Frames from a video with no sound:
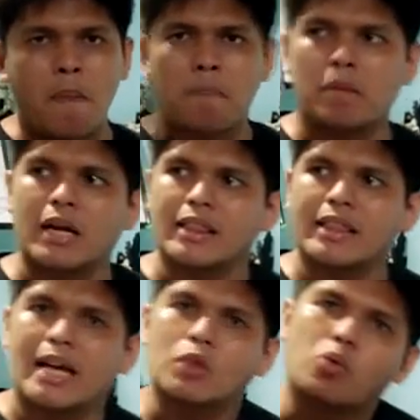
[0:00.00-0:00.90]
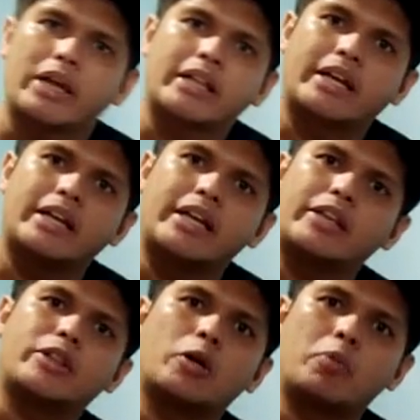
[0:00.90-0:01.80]
but that weight can
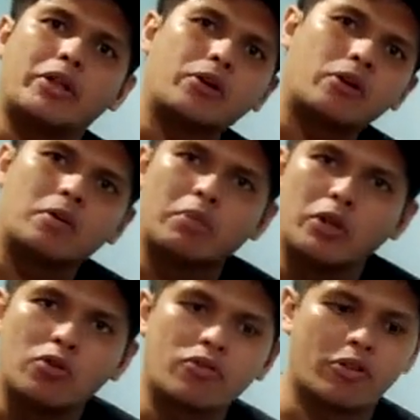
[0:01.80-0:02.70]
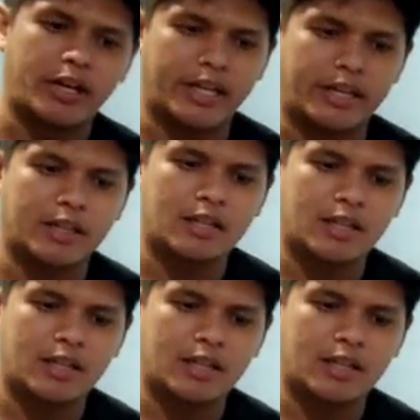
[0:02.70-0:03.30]
hinder when you're maneuvering it.